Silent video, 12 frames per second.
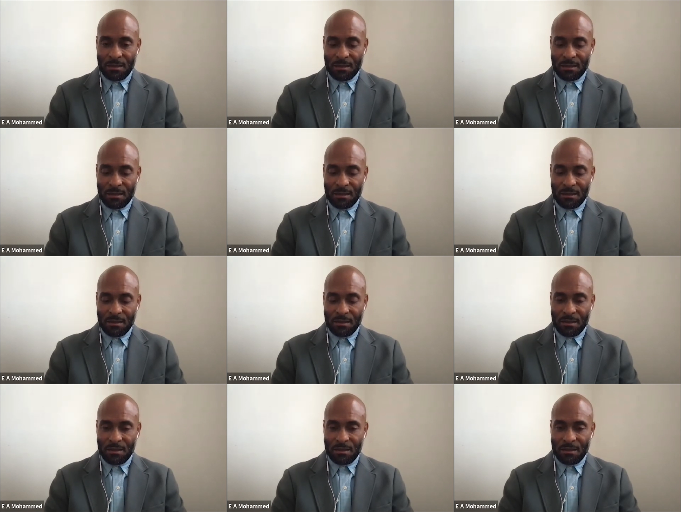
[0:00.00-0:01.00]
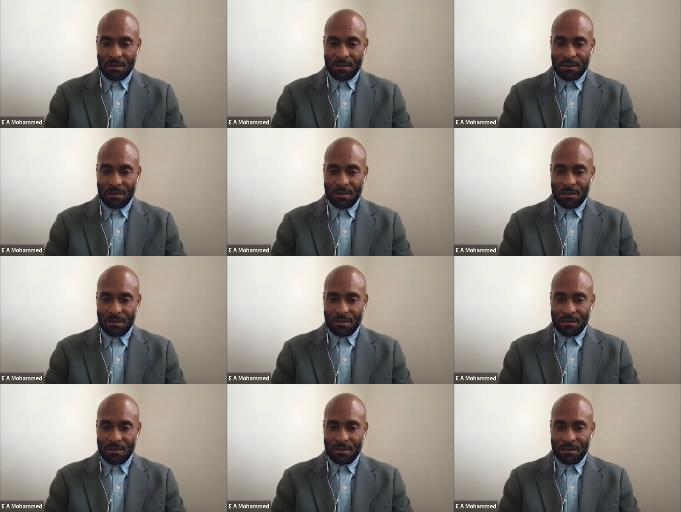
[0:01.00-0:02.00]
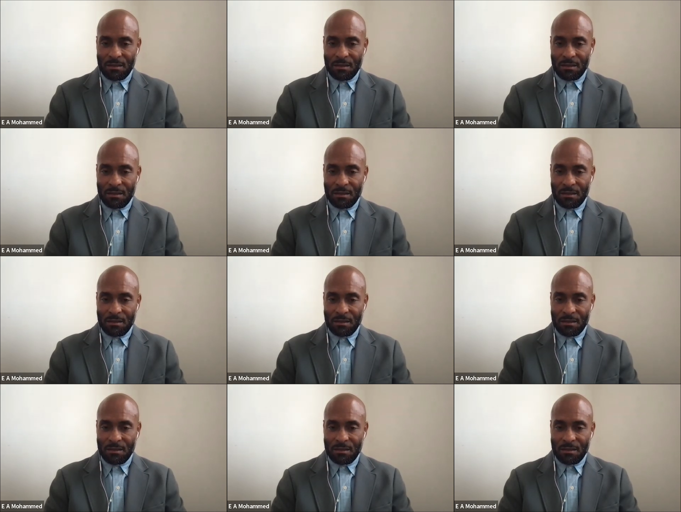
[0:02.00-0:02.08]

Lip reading: [no speech]